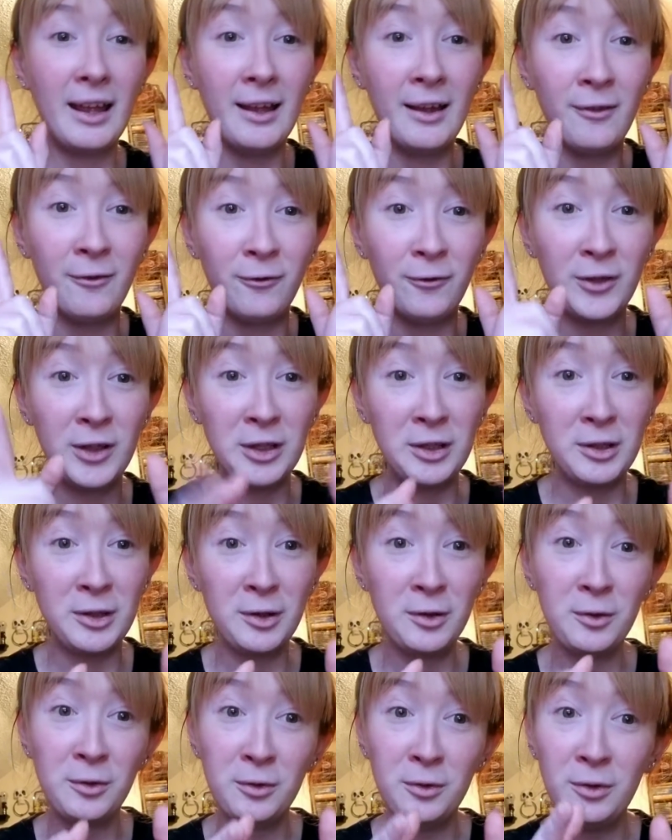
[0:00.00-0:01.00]
if
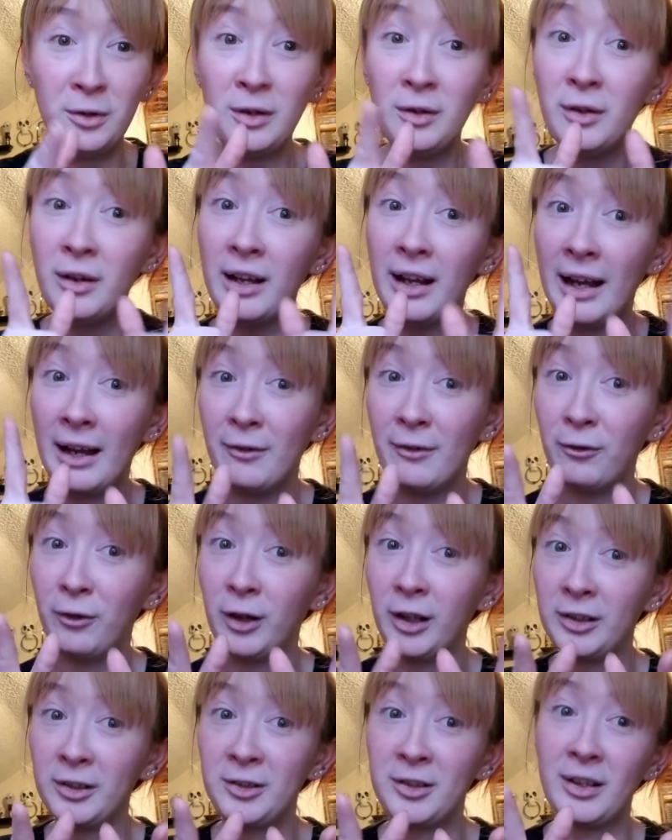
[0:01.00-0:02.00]
you have
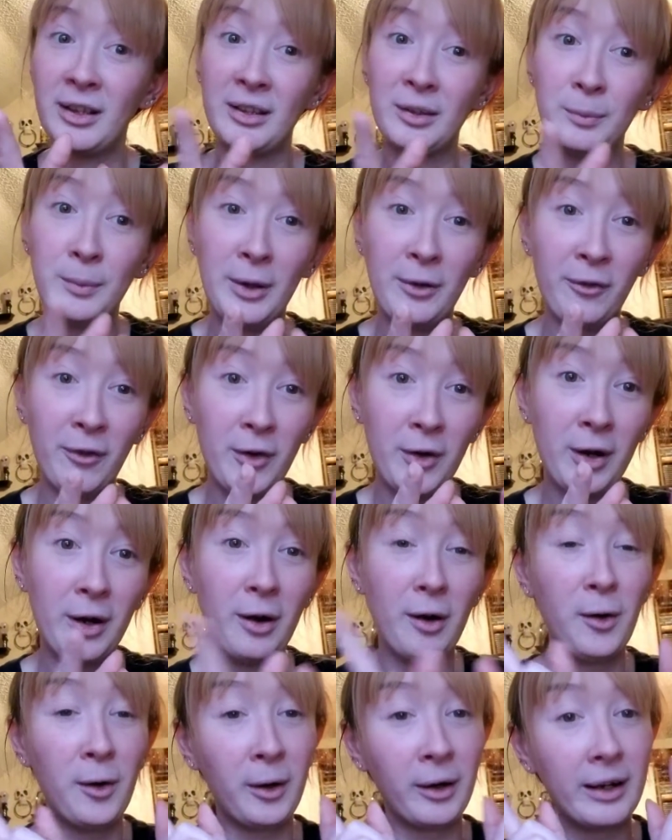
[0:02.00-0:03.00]
watched this
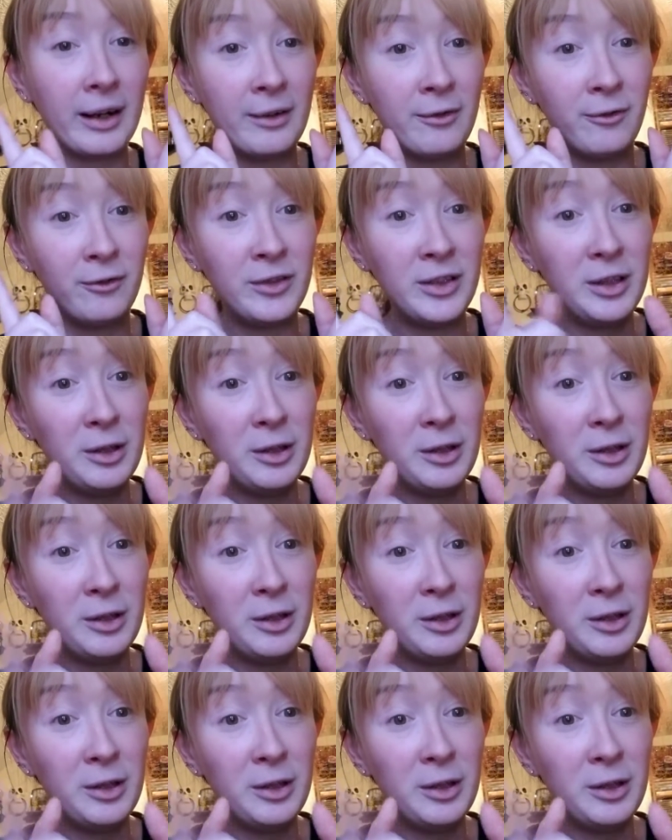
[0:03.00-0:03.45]
before or if